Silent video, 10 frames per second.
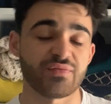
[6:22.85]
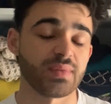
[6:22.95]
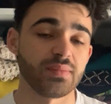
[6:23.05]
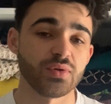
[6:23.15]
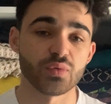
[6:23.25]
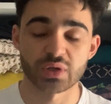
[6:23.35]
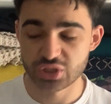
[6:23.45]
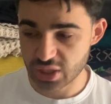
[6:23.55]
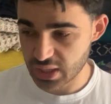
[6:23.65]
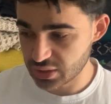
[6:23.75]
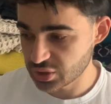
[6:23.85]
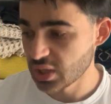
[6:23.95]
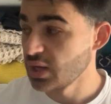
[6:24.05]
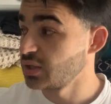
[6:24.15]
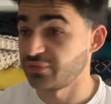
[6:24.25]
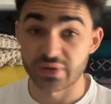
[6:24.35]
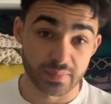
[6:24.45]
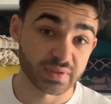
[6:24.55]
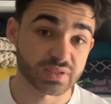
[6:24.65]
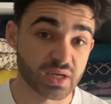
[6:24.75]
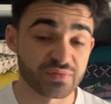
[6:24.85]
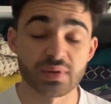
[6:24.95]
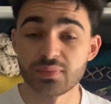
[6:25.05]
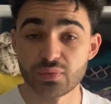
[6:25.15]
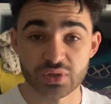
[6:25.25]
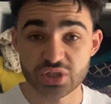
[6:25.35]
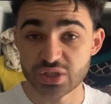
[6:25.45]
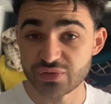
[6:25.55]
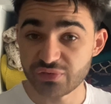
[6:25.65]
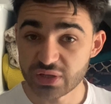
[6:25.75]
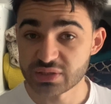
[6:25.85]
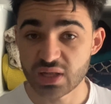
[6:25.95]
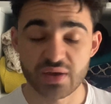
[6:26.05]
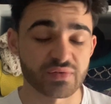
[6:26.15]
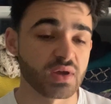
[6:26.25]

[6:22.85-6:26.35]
Maybe you want to change your family's life. Maybe you want to change your friend's life.